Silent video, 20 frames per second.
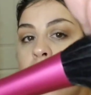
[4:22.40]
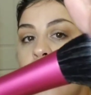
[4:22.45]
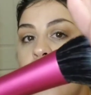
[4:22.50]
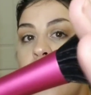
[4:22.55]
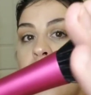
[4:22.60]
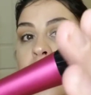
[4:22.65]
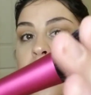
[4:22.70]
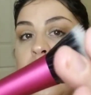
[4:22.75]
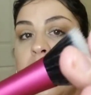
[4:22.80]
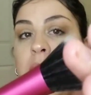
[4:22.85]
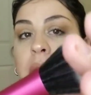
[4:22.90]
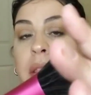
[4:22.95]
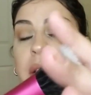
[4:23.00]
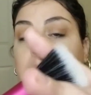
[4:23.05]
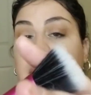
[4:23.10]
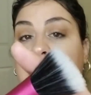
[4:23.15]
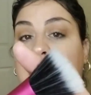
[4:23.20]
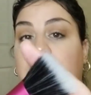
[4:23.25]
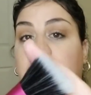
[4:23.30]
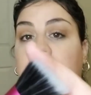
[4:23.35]
It is a
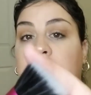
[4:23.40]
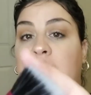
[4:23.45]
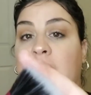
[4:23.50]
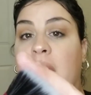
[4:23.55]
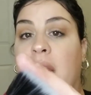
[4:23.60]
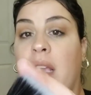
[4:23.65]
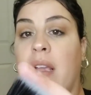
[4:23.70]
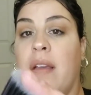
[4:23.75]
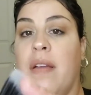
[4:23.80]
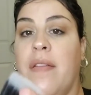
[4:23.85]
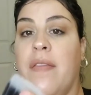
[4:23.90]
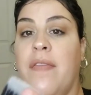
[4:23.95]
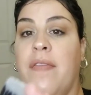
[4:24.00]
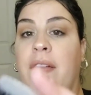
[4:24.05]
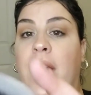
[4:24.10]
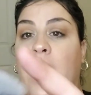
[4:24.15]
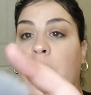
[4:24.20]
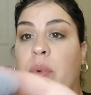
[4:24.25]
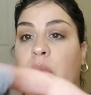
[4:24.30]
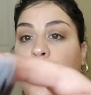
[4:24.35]
synthetic
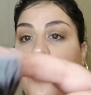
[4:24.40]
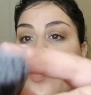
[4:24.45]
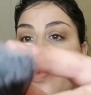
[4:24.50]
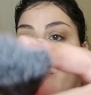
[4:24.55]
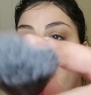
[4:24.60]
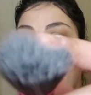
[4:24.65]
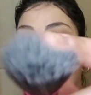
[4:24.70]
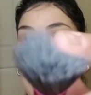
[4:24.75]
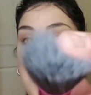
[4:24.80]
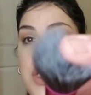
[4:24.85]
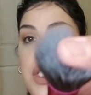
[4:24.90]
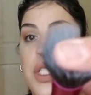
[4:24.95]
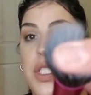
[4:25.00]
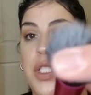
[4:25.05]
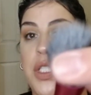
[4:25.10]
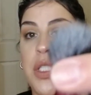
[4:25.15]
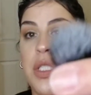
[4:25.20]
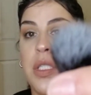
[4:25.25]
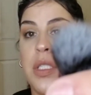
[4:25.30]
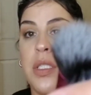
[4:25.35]
fiber
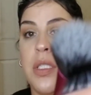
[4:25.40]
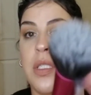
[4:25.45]
brush